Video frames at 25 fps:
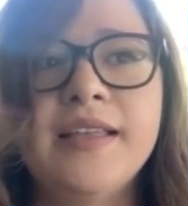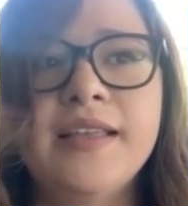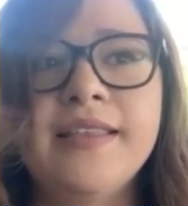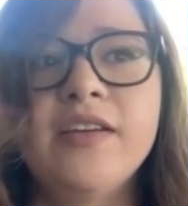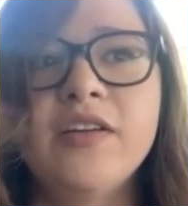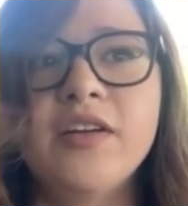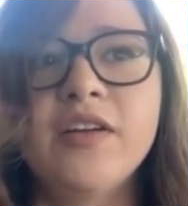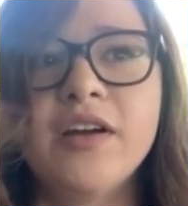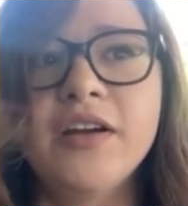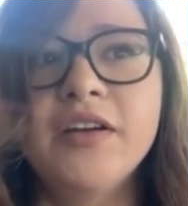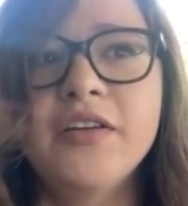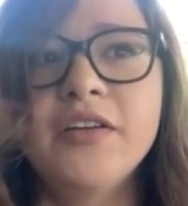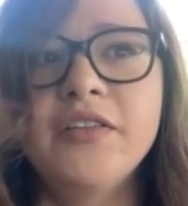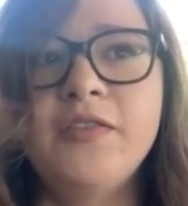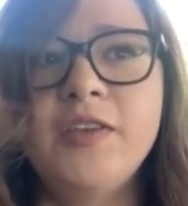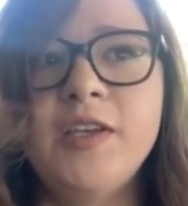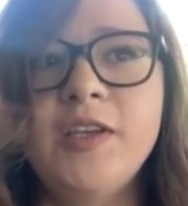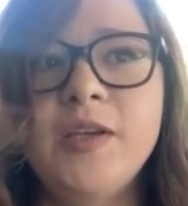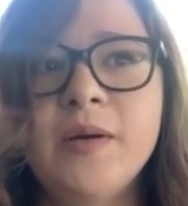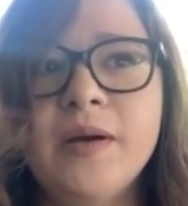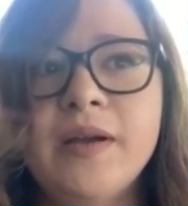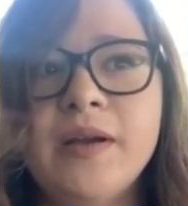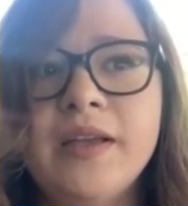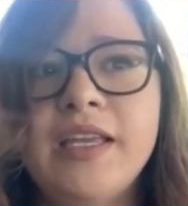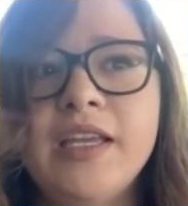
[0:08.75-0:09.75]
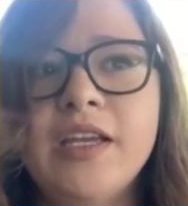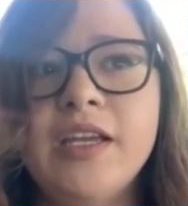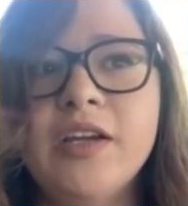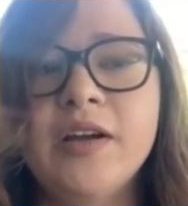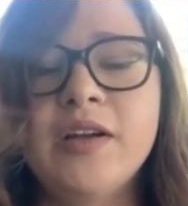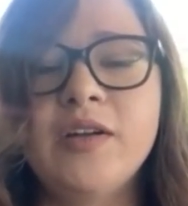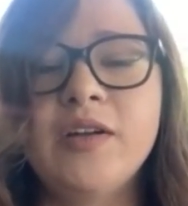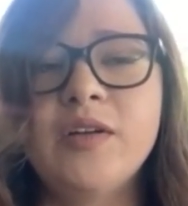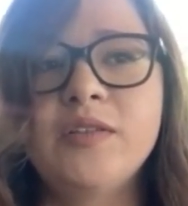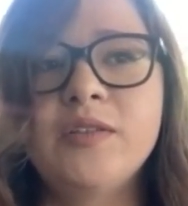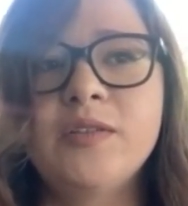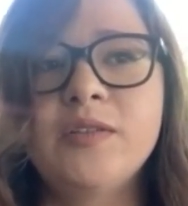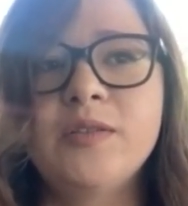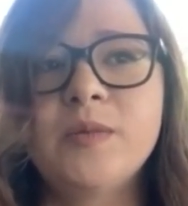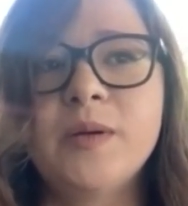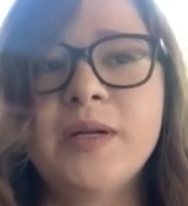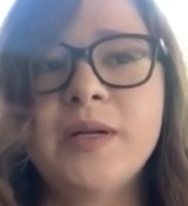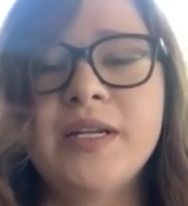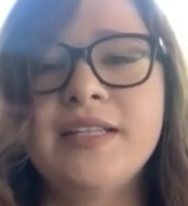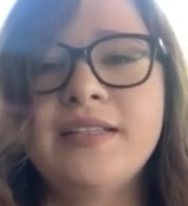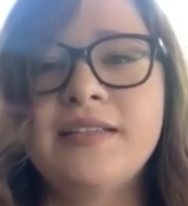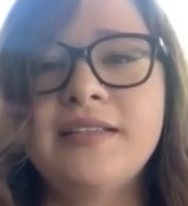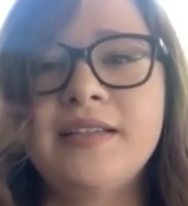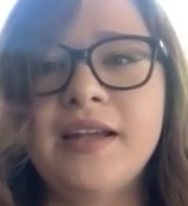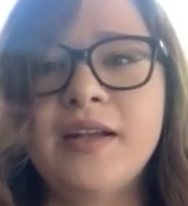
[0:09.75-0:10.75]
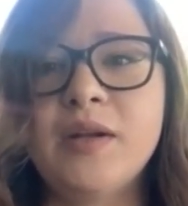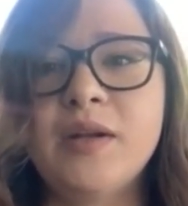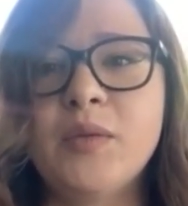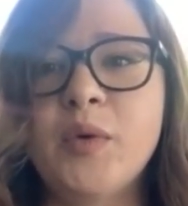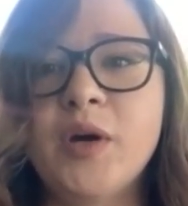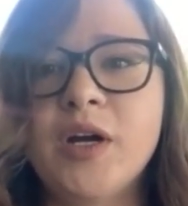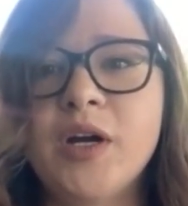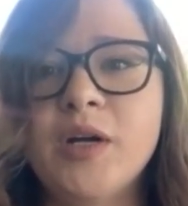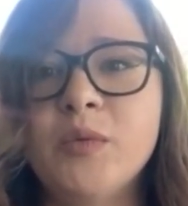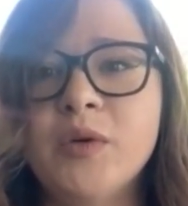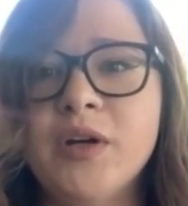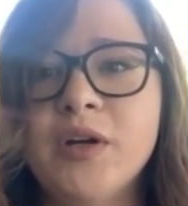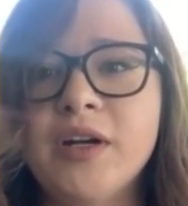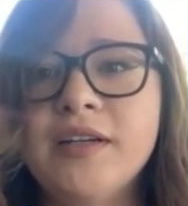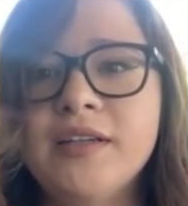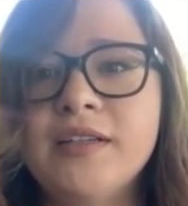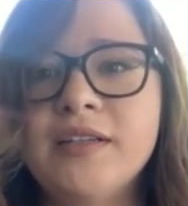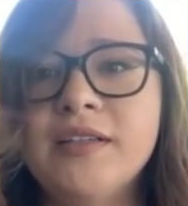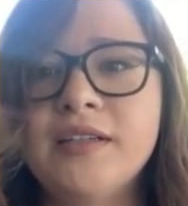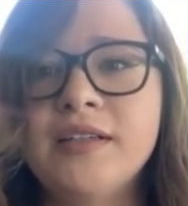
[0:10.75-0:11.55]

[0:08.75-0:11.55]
There are a few out here. I know there's one in Santa Barbara,